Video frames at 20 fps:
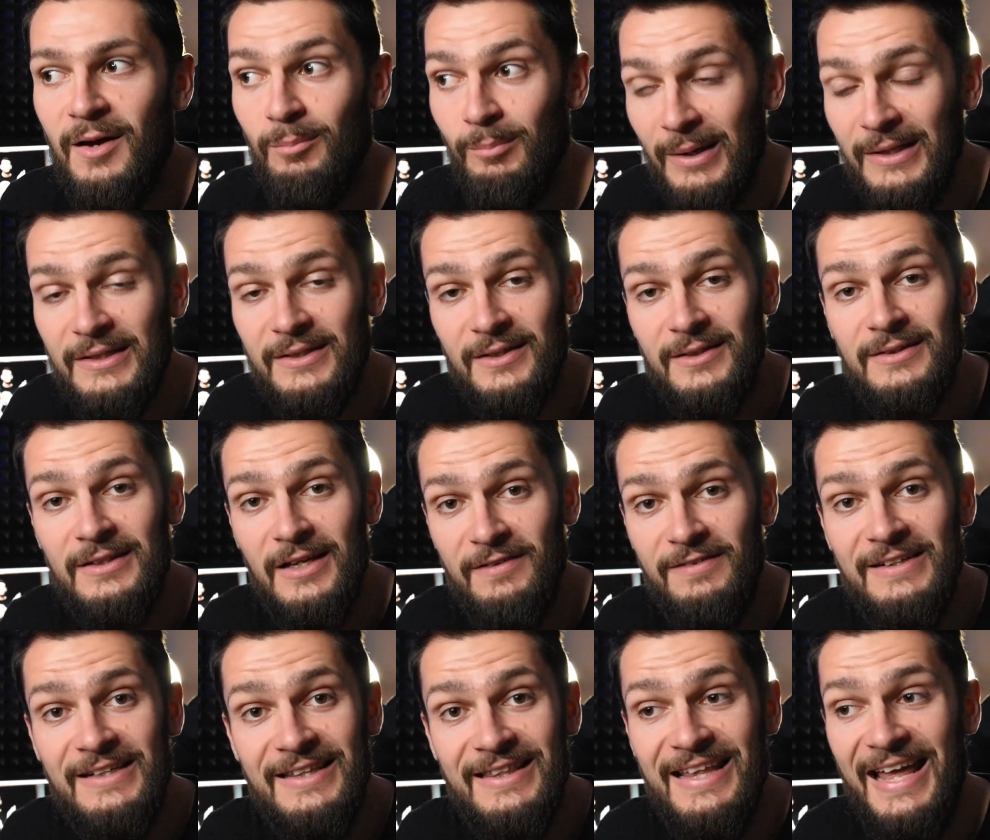But
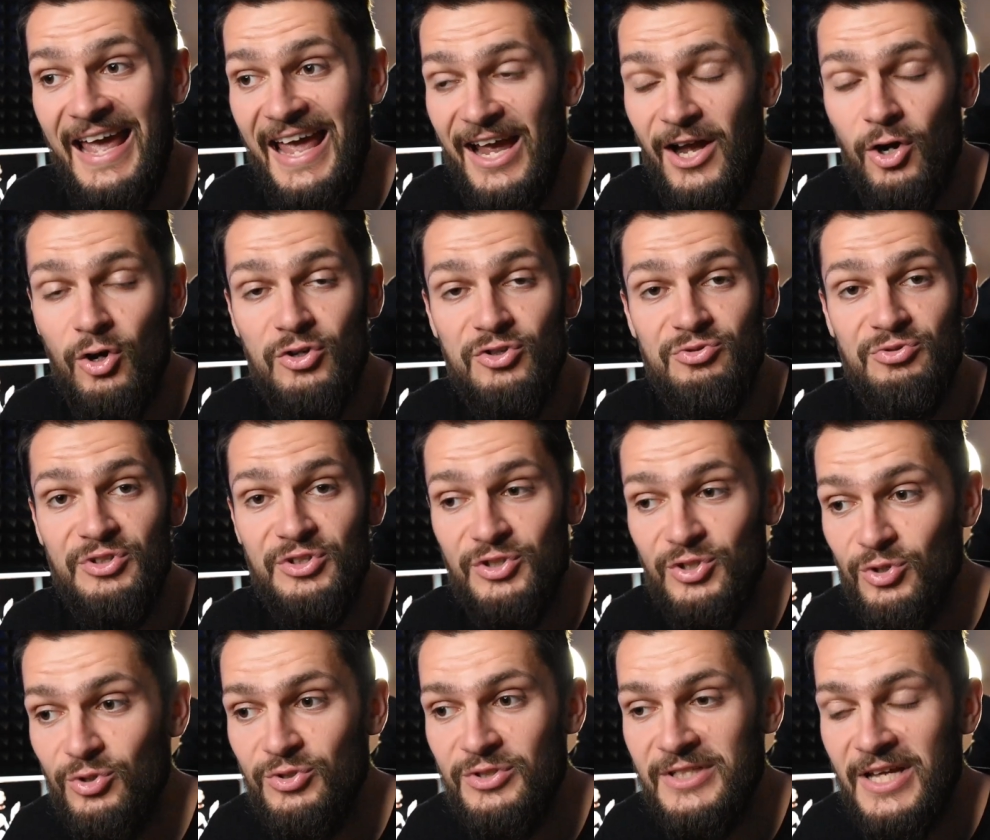definitely the echo is
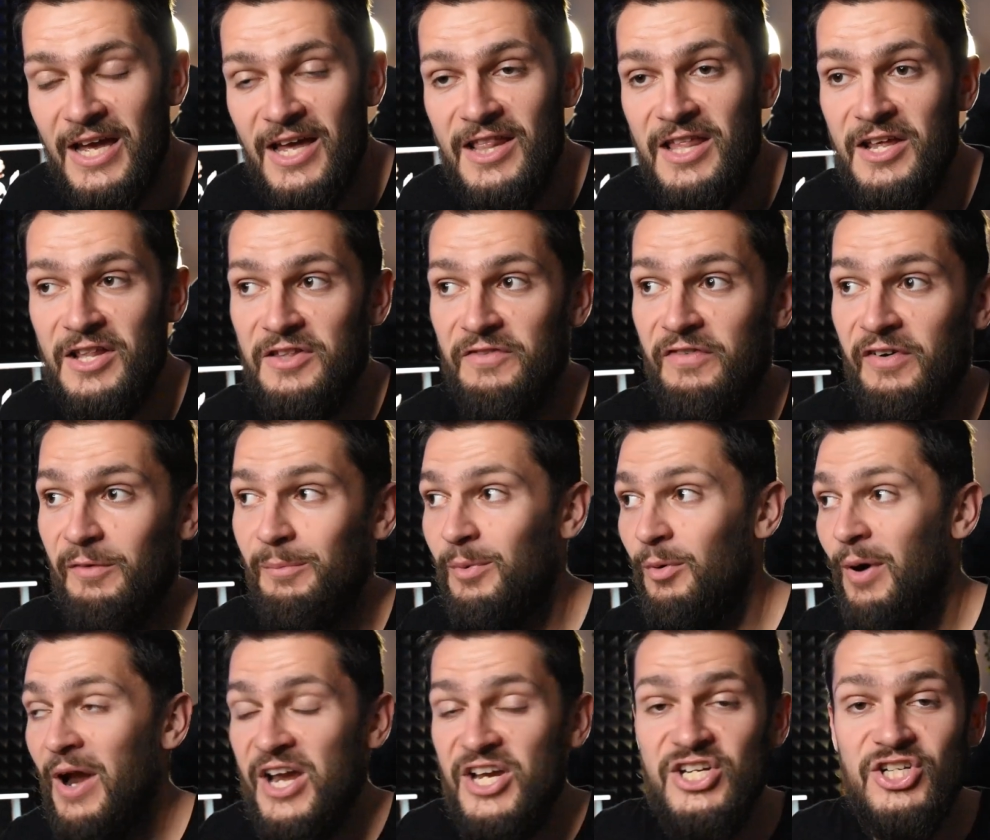reduced, the, the
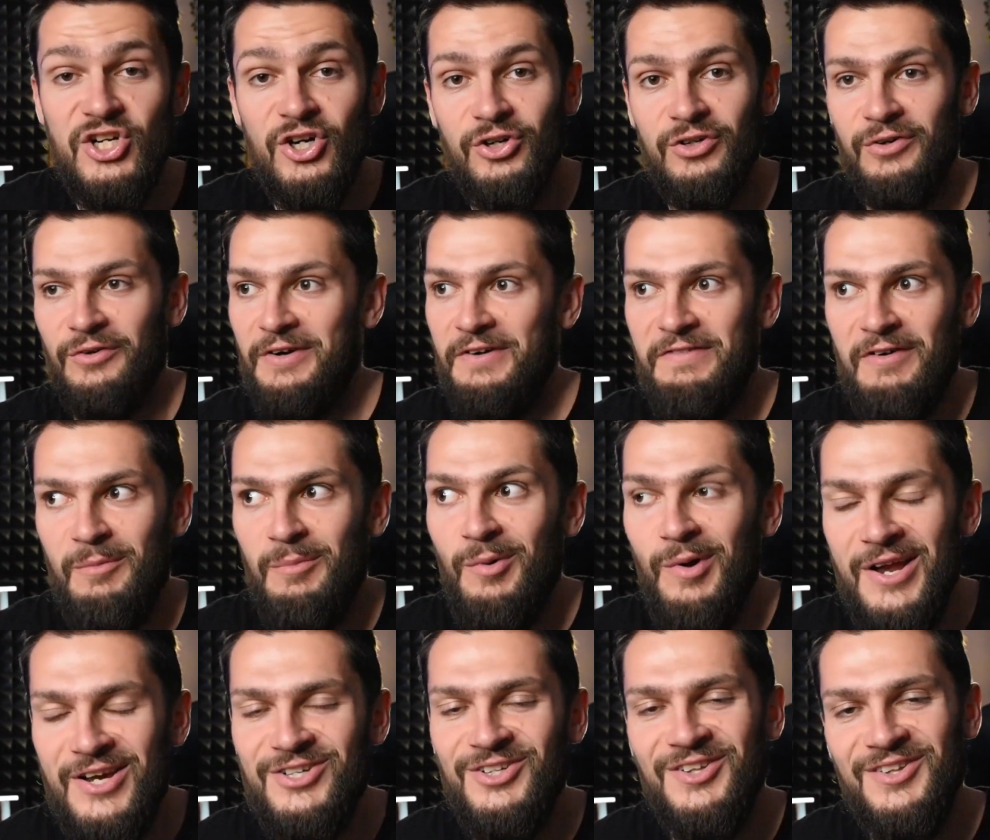reverberation,
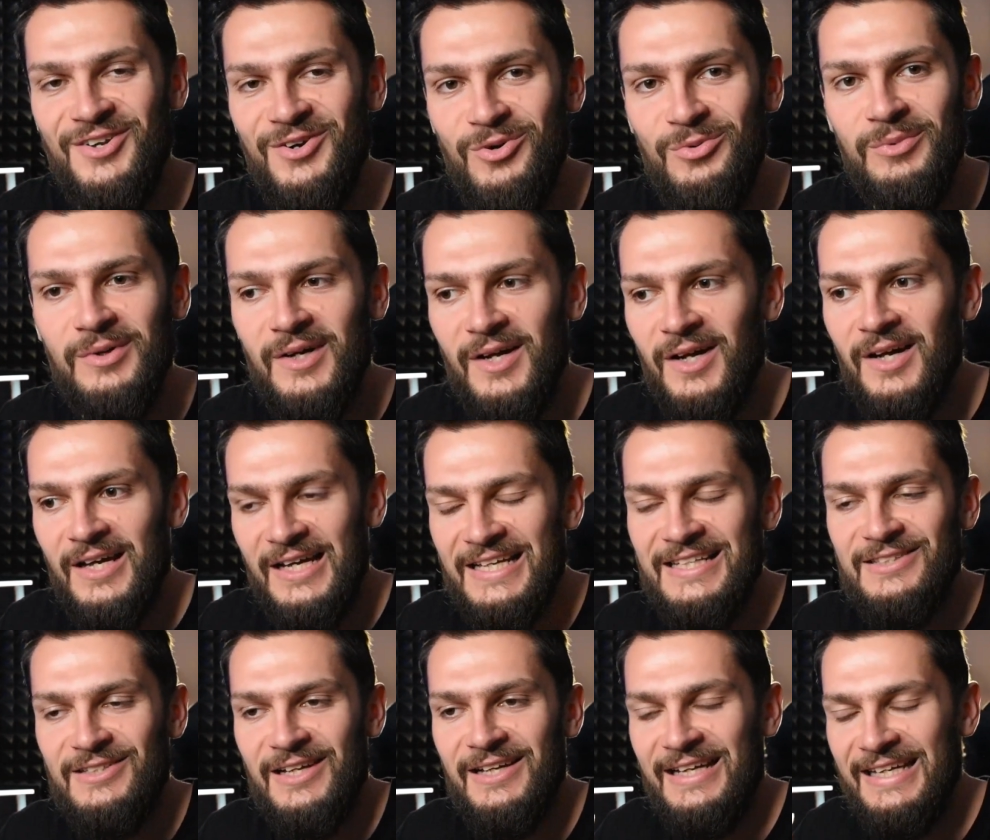reverberation in the room
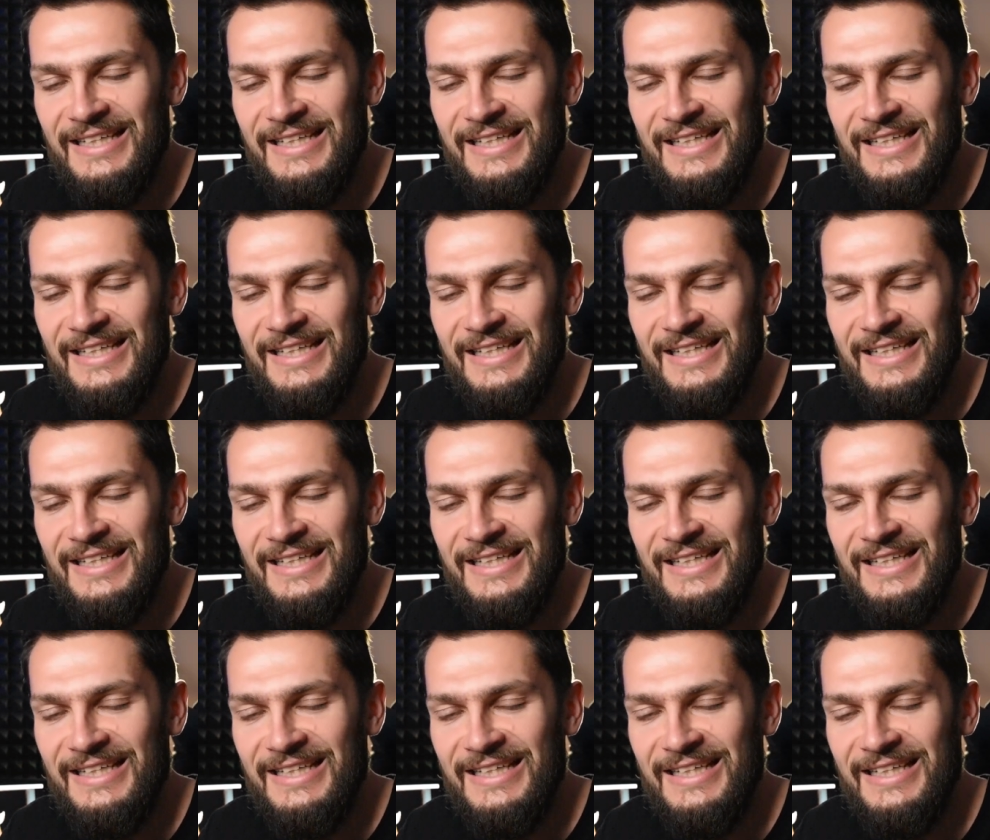is